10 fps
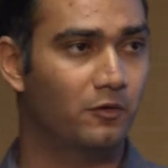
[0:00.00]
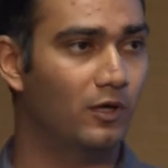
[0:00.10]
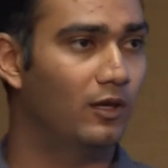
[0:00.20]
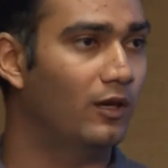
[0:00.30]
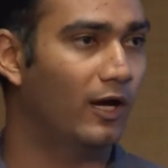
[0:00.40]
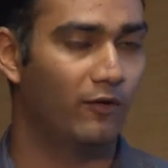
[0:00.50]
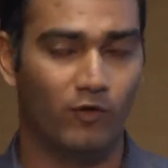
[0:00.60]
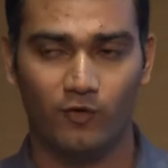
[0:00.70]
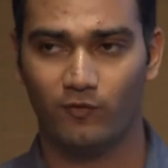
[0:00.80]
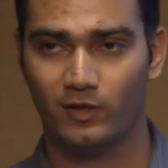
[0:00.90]
Google. I
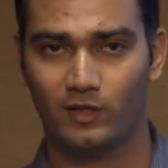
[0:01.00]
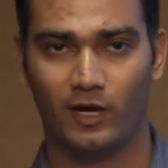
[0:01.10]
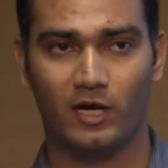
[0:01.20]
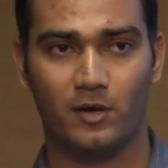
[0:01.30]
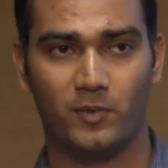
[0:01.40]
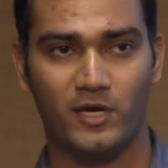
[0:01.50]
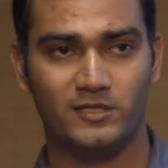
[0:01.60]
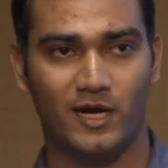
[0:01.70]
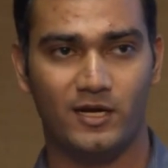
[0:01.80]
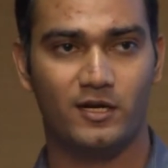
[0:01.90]
work with
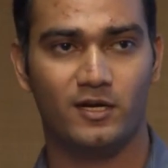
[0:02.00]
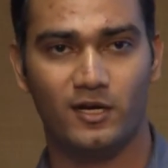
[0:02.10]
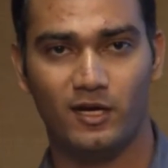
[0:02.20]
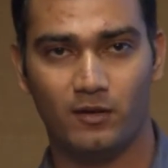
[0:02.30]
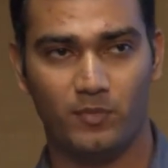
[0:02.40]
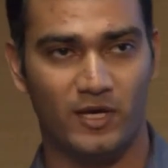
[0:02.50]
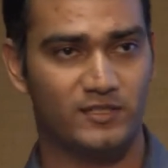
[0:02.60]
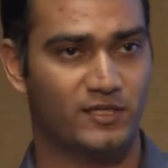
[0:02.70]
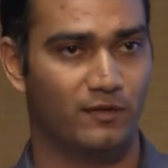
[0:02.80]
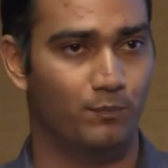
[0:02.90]
enterprise identity and
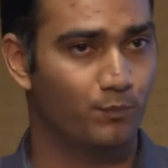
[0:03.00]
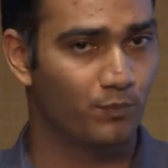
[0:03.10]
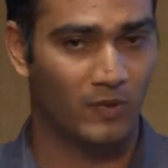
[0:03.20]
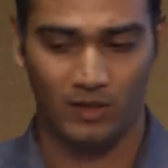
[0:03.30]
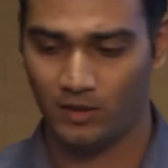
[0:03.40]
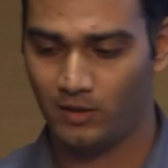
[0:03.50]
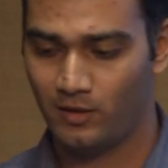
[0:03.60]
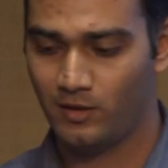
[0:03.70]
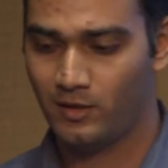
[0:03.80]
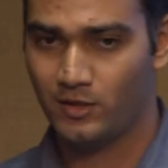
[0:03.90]
APIs team.
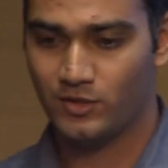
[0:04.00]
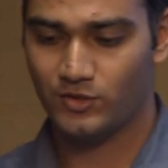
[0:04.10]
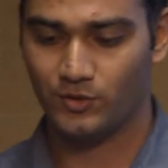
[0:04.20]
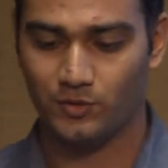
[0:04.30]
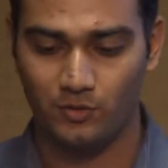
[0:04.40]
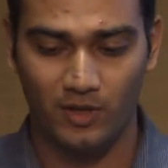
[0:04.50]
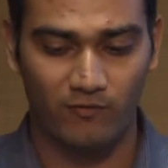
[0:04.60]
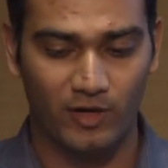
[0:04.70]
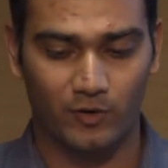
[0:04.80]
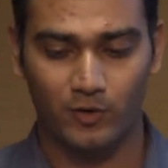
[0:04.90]
So
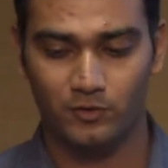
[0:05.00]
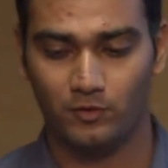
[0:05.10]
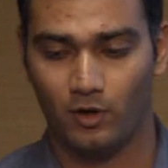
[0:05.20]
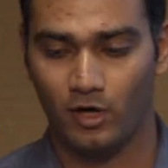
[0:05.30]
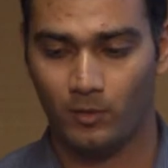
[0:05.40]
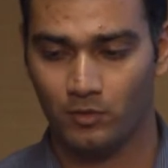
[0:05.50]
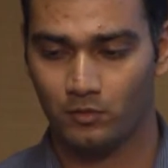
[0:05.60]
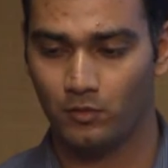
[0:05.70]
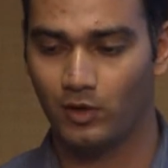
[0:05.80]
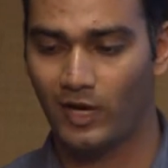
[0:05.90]
today we are going to talk
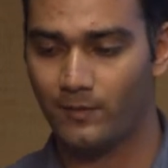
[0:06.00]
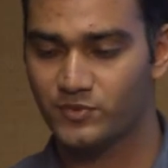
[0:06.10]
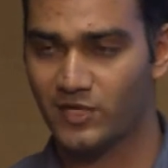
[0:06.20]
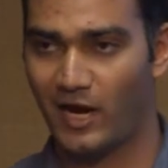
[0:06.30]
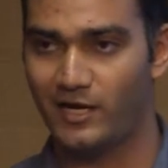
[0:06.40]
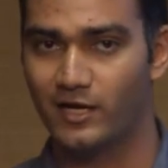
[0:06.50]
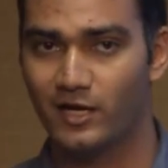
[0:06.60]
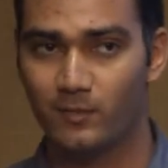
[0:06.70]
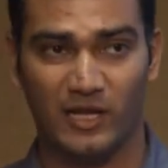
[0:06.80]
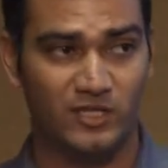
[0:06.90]
about Google Apps
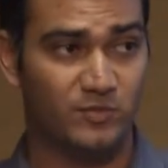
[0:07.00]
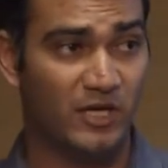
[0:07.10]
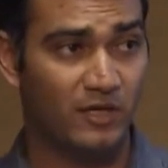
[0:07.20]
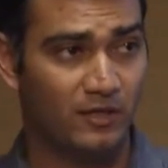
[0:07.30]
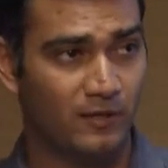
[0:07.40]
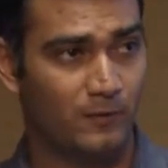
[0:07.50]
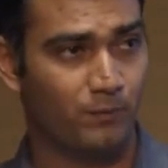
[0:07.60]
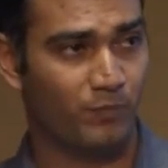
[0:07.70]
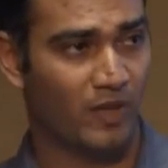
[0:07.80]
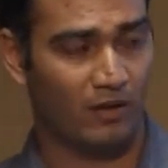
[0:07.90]
identity management.
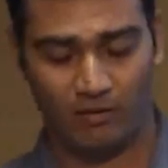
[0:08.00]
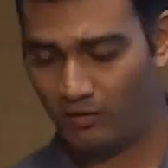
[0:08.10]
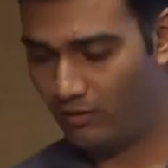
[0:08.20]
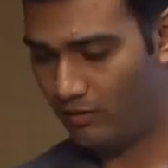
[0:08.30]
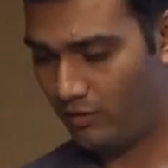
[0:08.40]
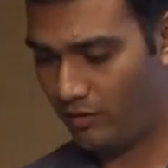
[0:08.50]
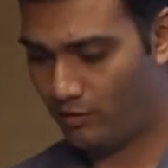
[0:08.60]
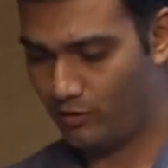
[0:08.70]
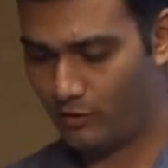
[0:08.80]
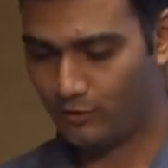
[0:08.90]

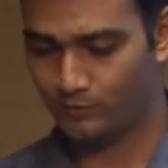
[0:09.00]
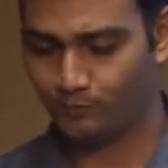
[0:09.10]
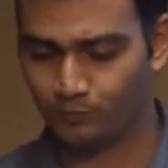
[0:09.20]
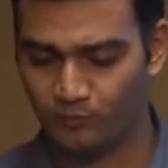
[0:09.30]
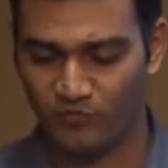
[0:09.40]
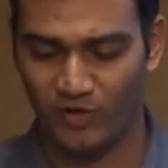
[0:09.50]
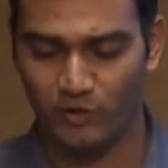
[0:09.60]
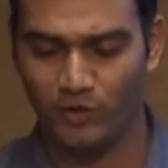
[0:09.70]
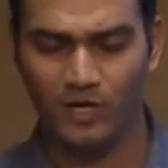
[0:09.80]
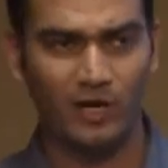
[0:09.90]
When
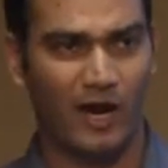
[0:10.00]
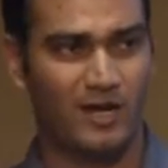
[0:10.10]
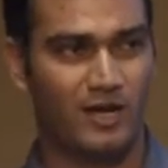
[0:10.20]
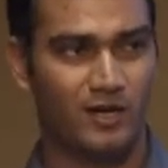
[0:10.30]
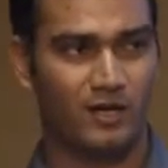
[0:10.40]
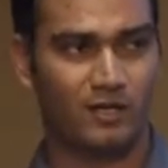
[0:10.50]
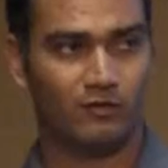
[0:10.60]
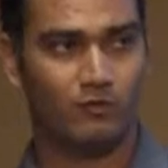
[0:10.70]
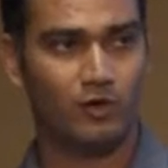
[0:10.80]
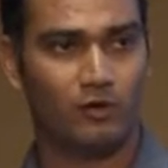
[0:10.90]
you hear identity
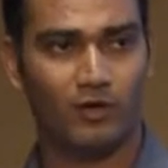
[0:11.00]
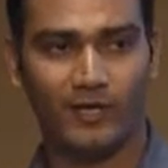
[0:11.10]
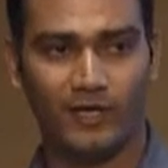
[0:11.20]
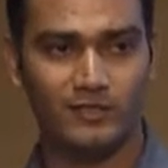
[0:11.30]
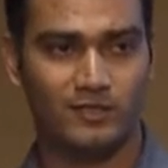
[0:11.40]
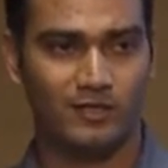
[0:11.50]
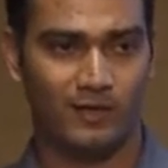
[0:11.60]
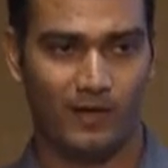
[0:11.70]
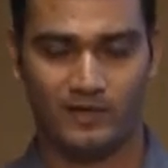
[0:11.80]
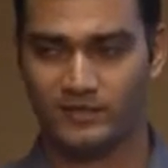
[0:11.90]
in Google context,
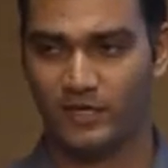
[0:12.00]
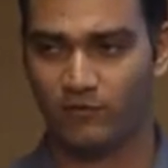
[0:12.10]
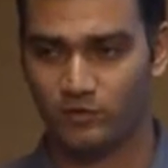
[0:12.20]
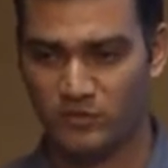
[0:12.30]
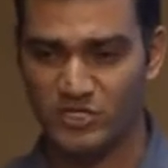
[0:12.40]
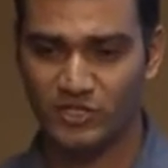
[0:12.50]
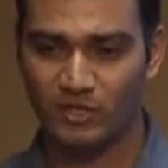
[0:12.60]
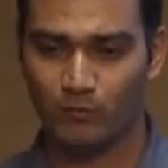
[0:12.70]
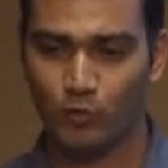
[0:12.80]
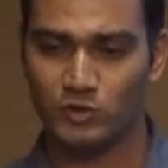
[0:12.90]
as Jack was
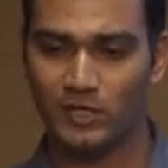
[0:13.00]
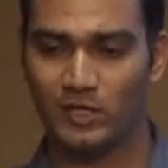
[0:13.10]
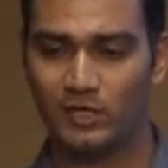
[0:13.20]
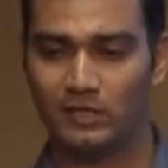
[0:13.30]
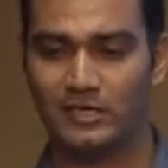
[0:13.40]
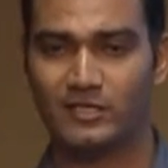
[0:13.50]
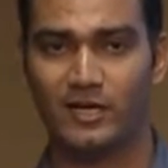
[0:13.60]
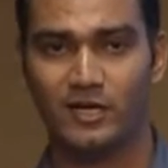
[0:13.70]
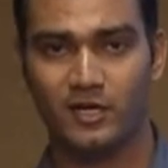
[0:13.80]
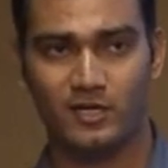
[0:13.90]
mentioning, mostly these
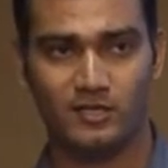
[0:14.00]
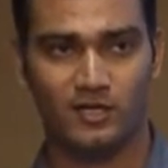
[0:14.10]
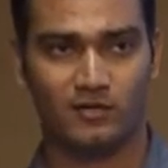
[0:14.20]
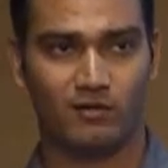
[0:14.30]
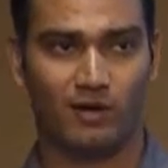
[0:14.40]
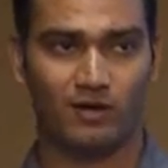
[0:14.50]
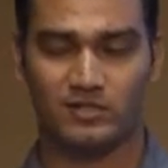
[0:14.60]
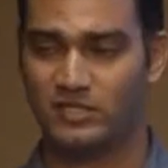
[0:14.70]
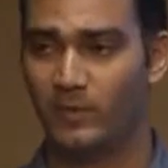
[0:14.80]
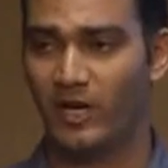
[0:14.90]
identities are
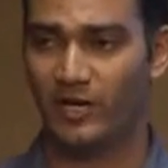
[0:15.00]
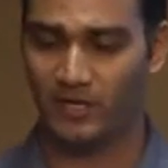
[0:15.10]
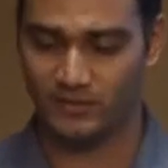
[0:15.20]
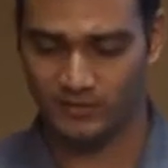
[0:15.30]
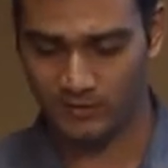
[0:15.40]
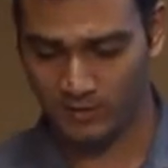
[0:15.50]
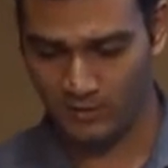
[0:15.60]
Gmail IDs.